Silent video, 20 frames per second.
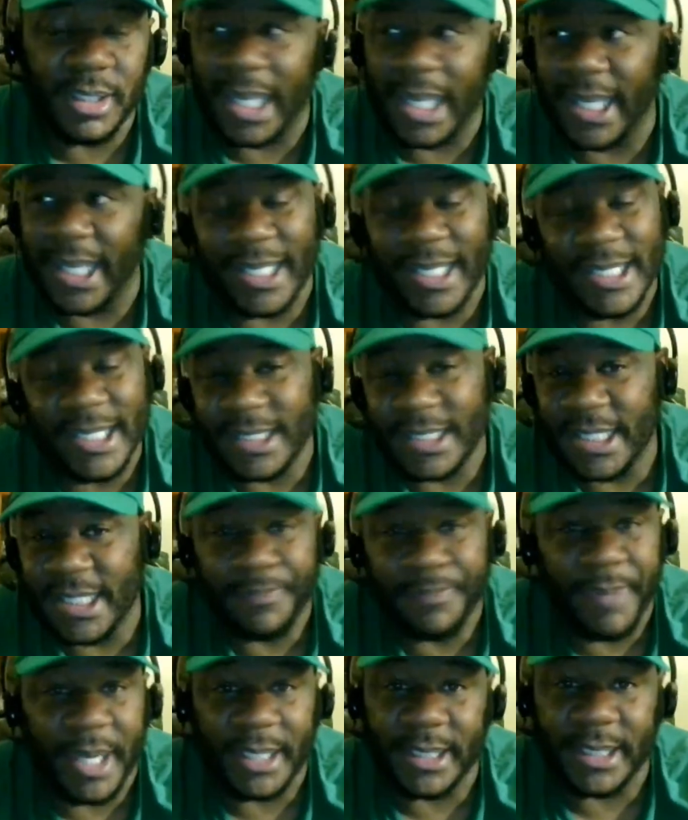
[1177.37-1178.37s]
Like
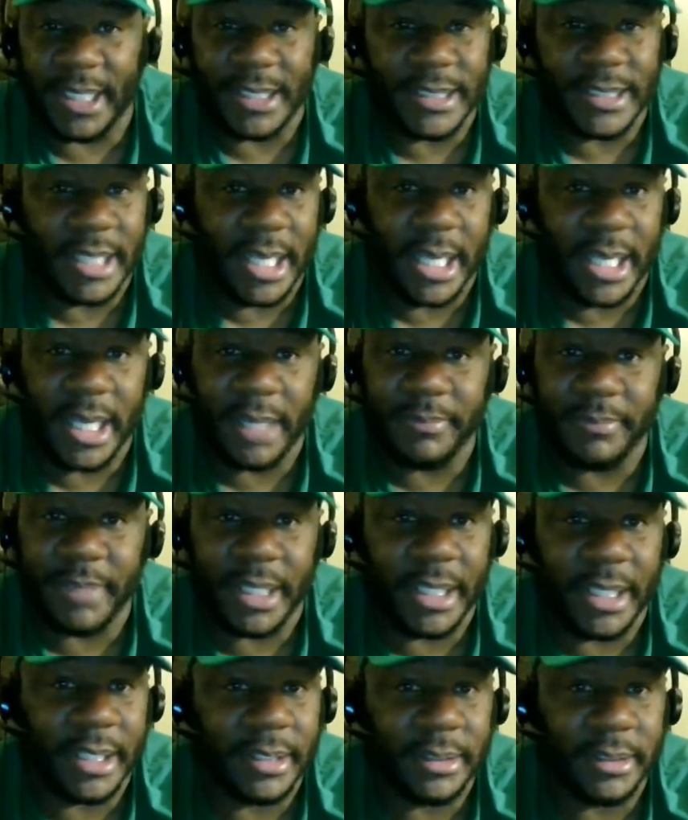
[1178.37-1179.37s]
it's about that time,
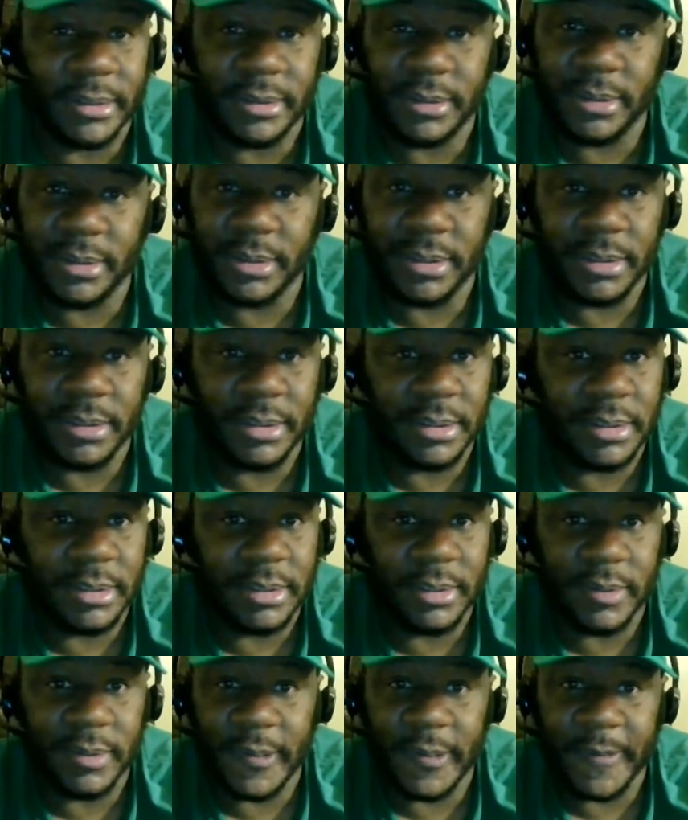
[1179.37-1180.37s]
man.
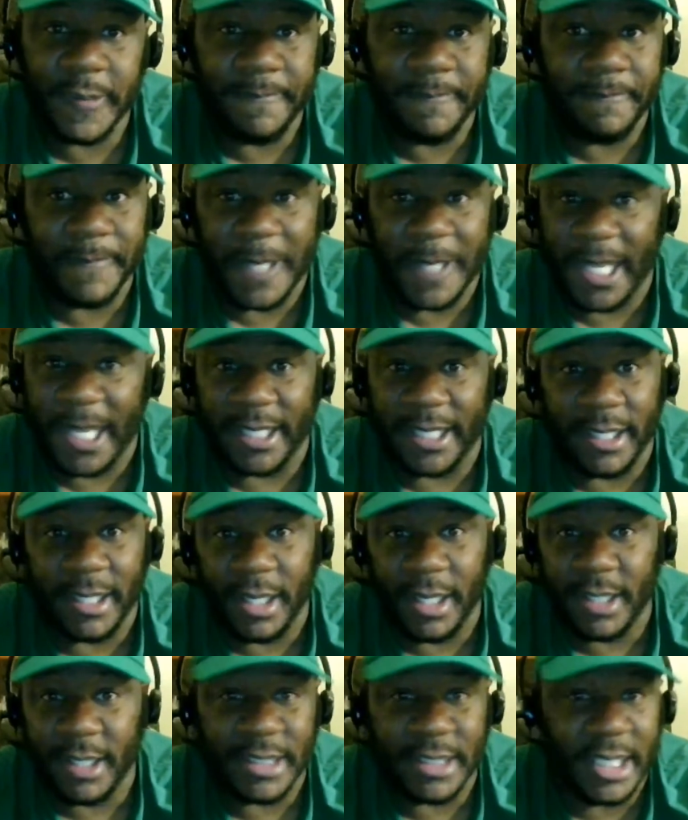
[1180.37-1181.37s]

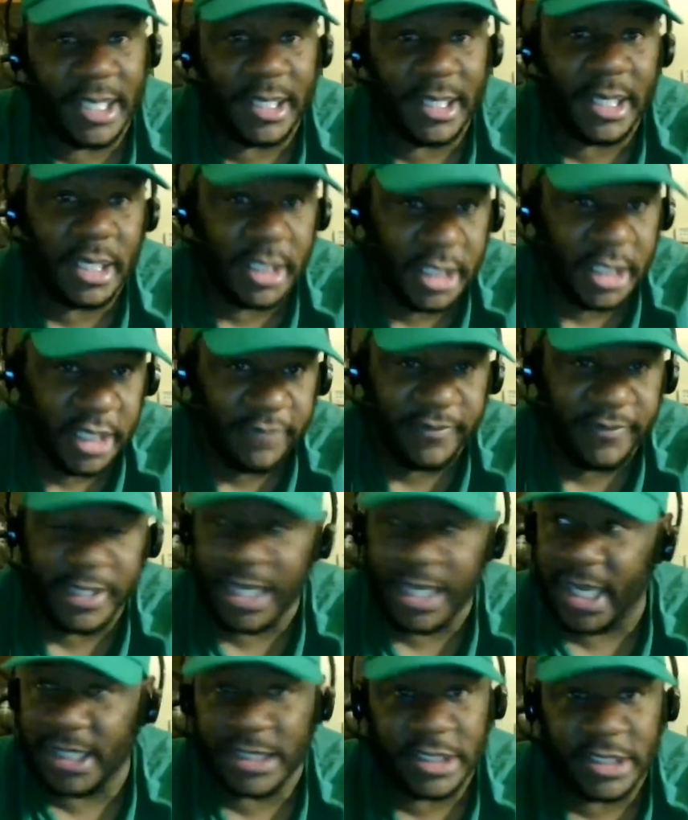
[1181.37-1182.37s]
Like us in
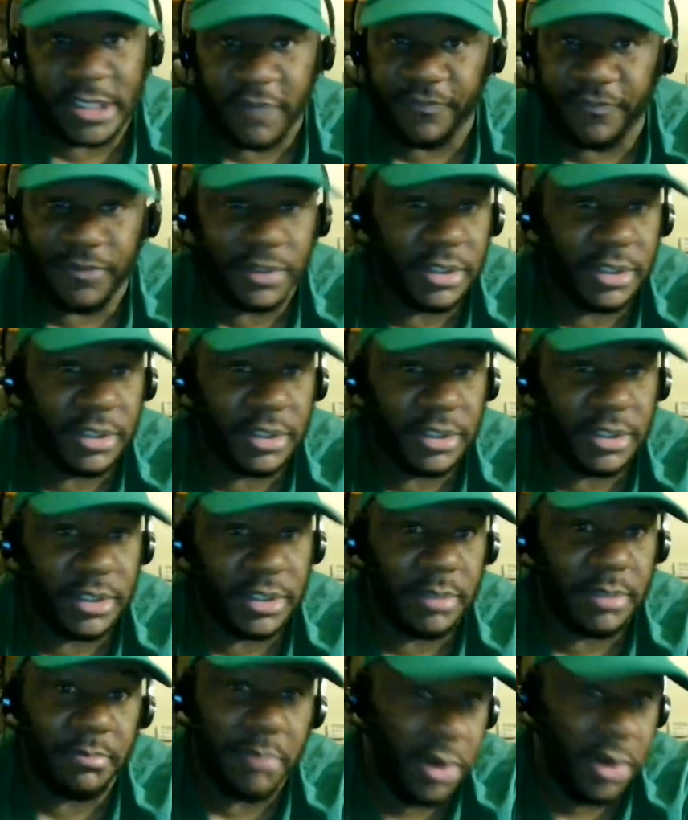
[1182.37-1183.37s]
Cleveland has suffered the
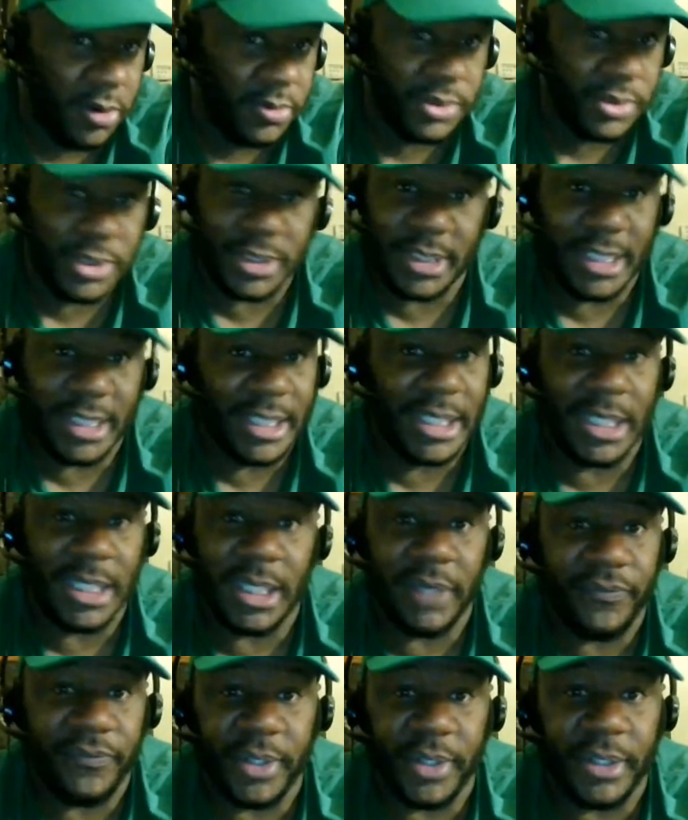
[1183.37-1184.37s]
most in the
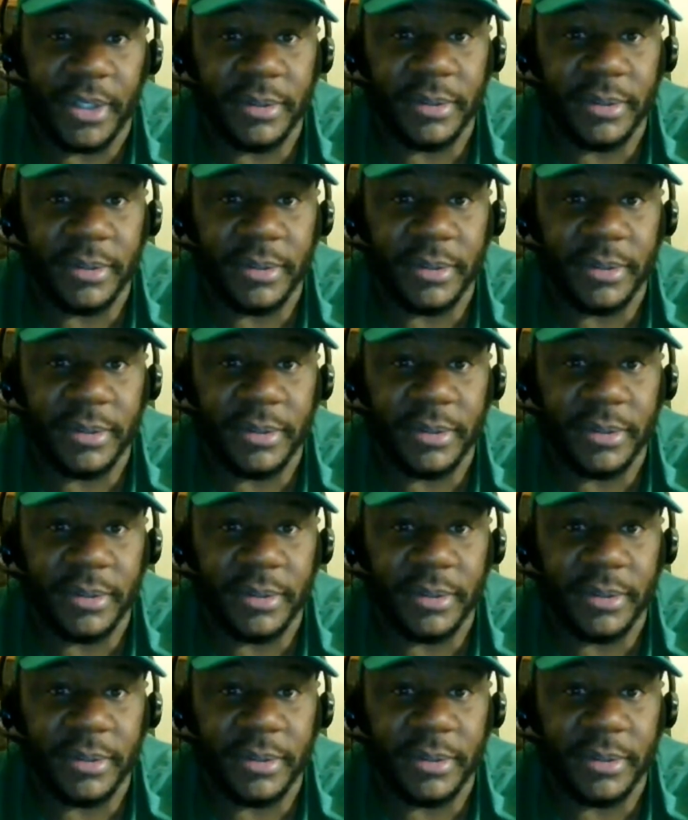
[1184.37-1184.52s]
NFL.